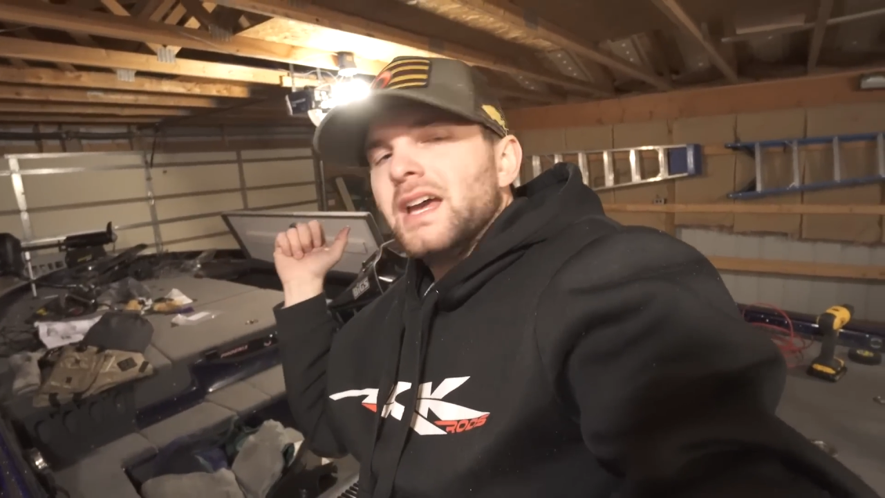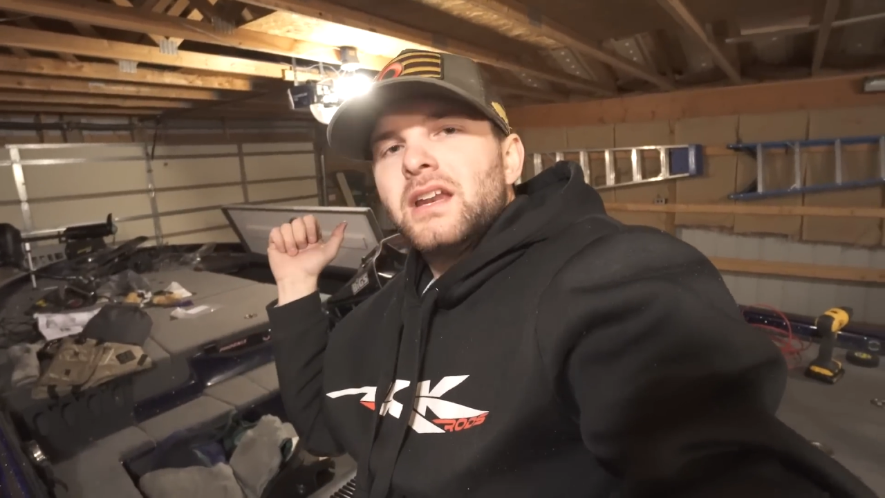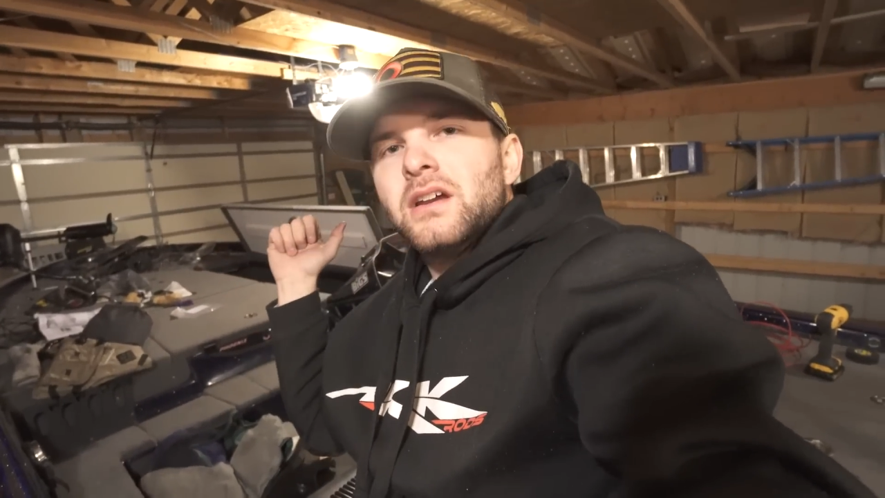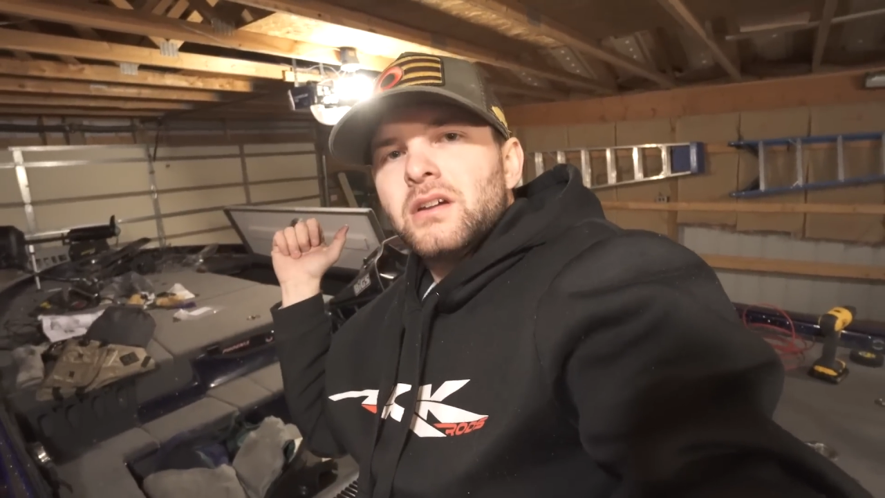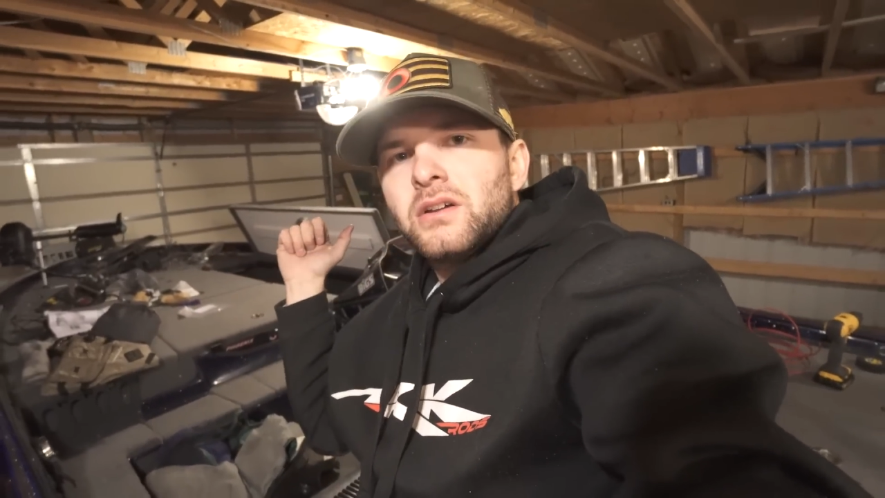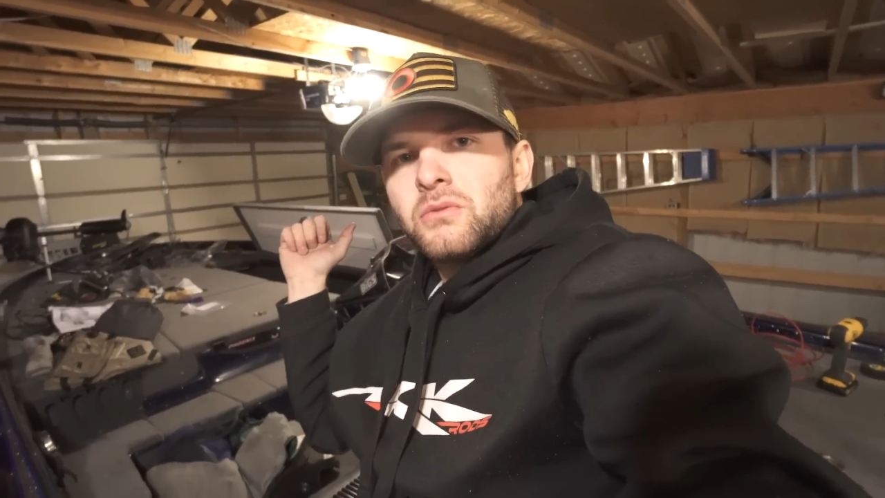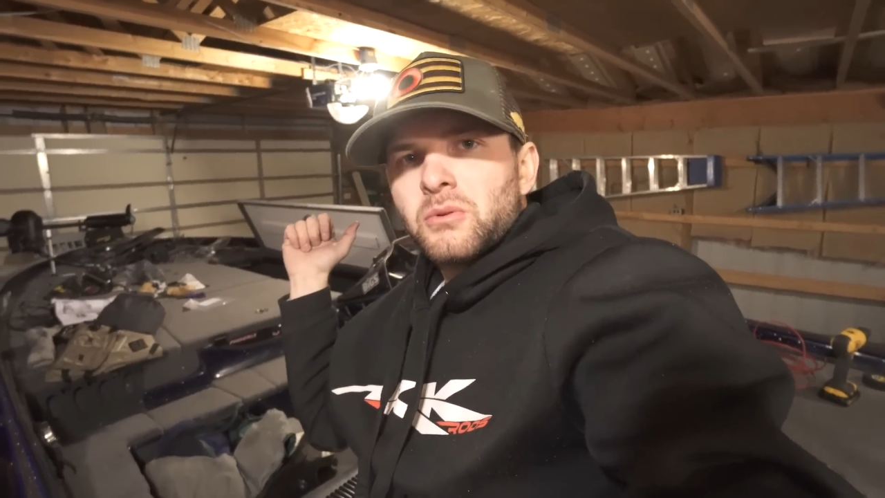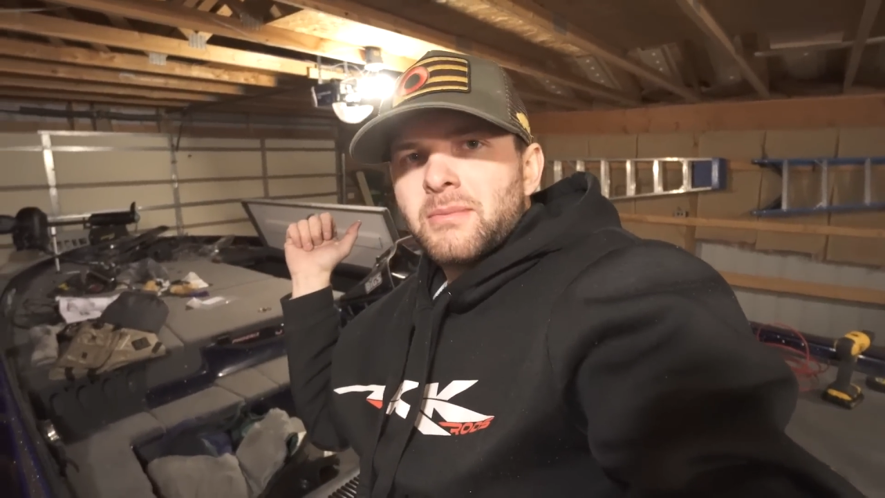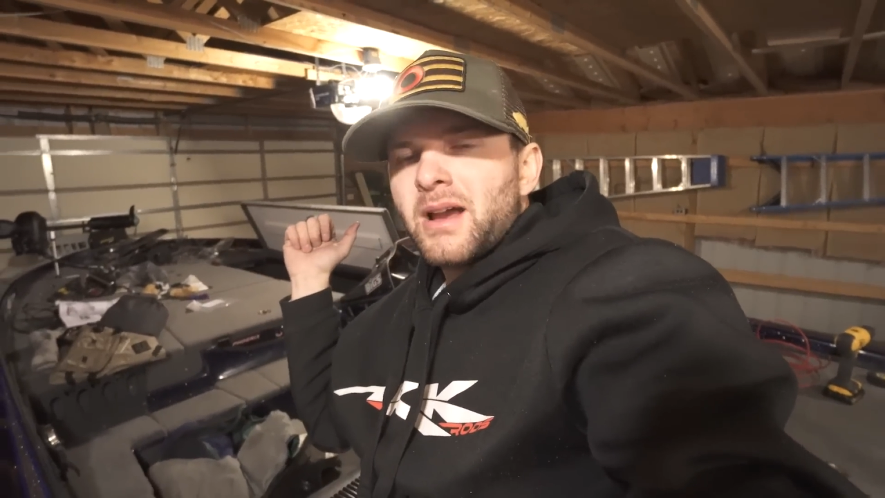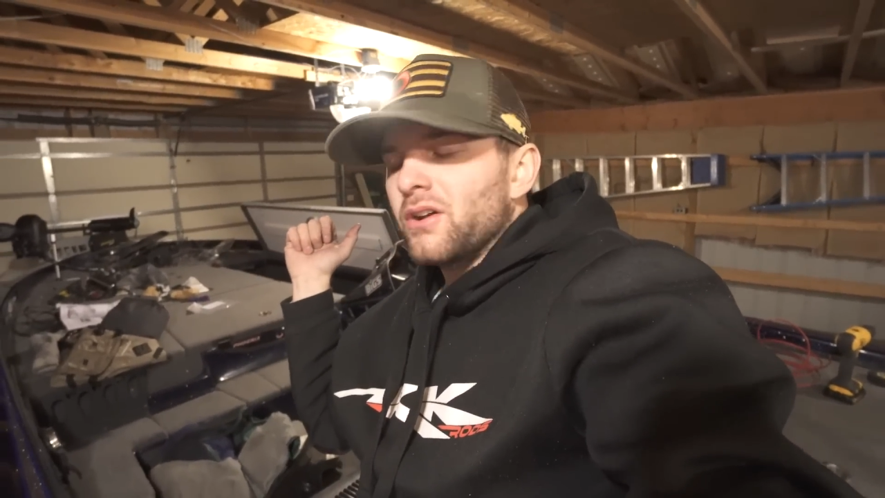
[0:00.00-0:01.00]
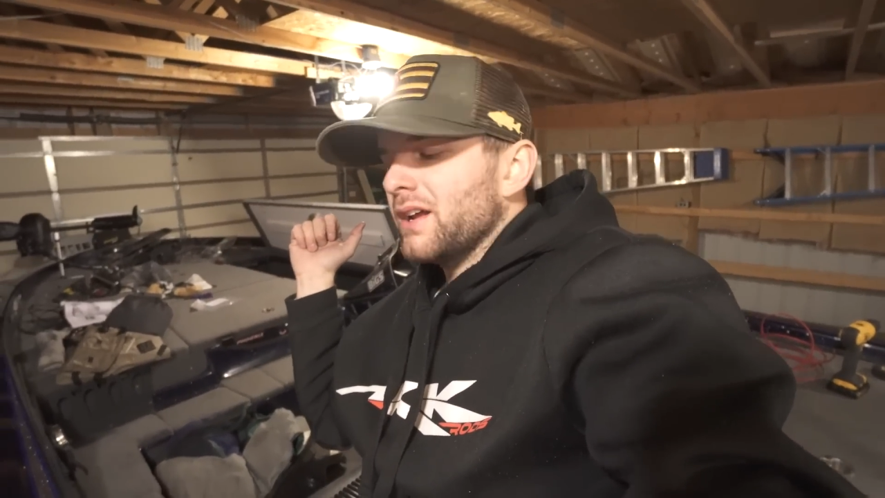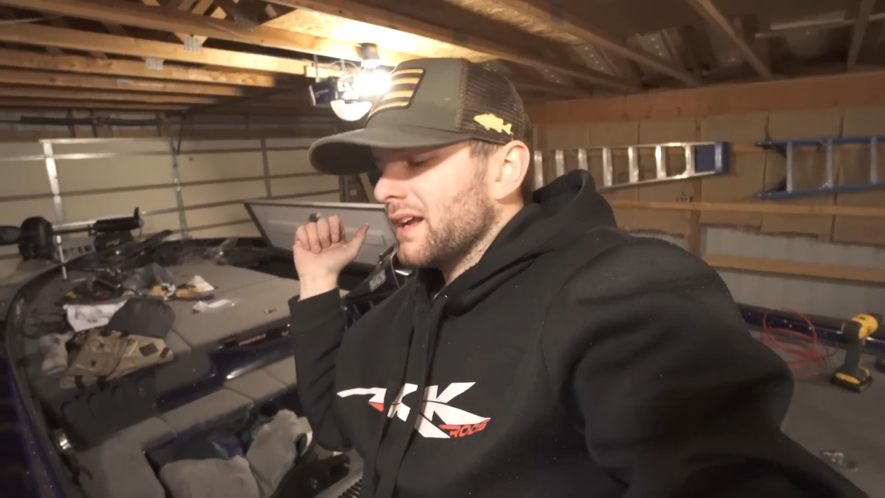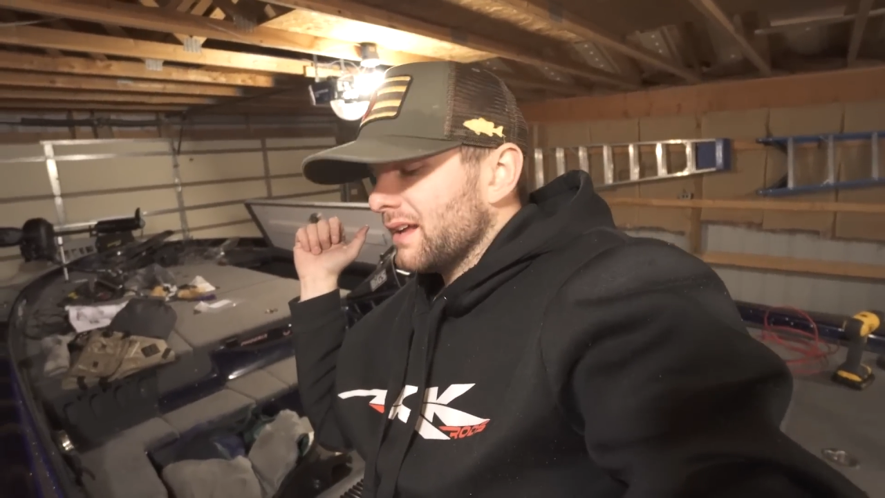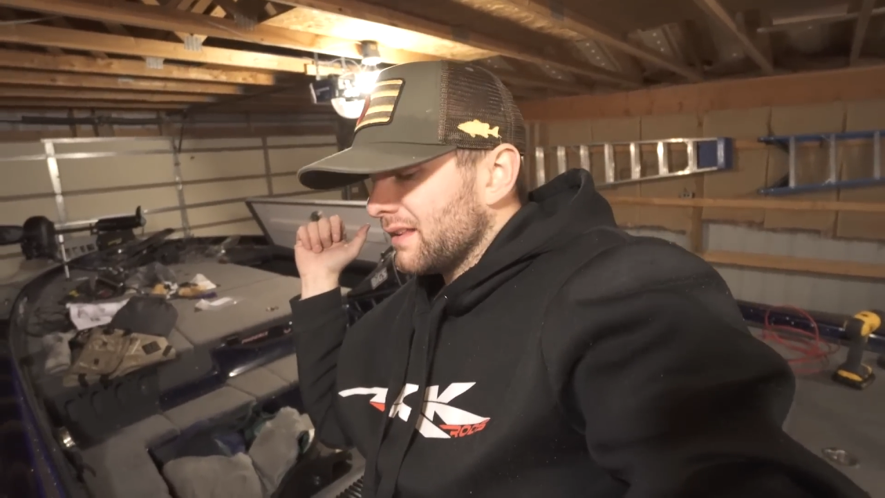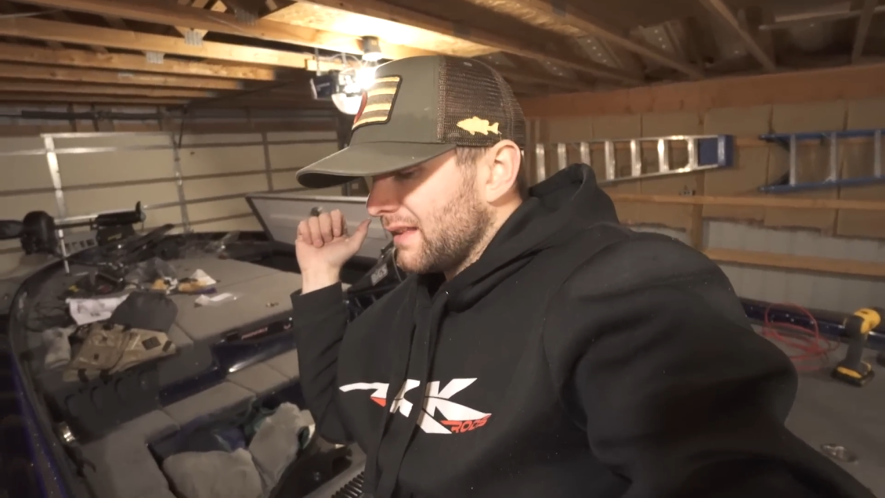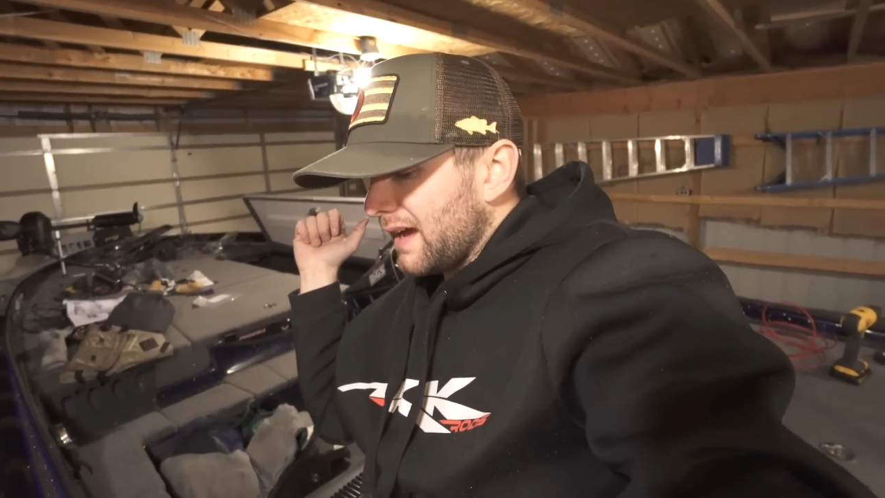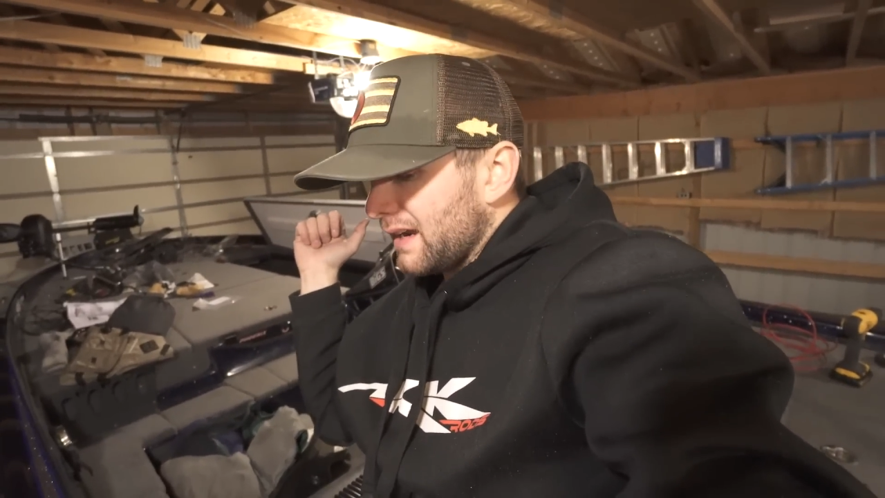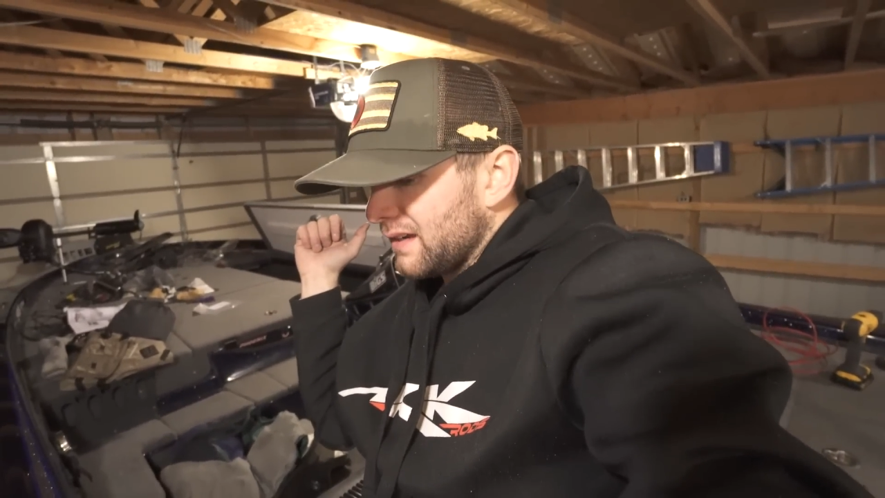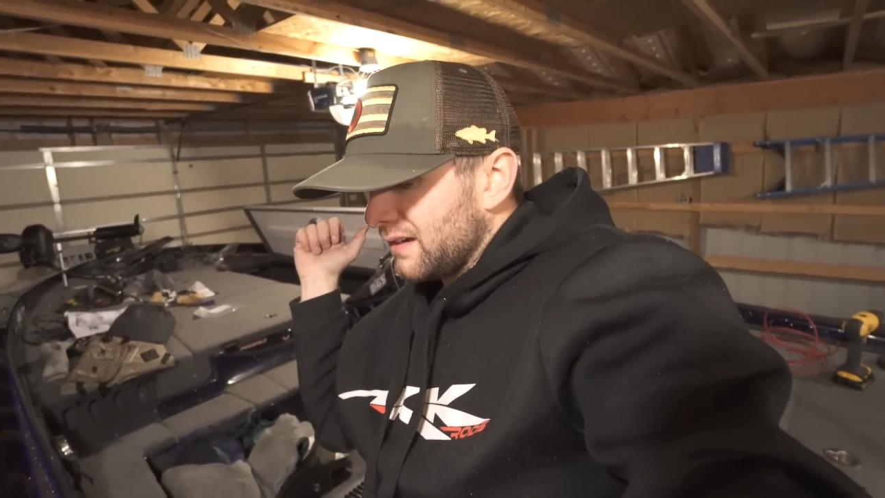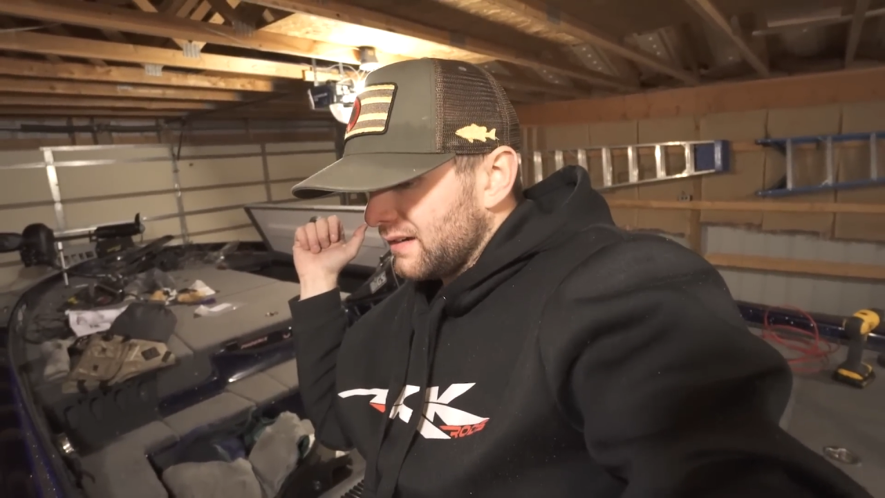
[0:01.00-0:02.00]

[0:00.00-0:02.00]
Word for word: then we're mounting that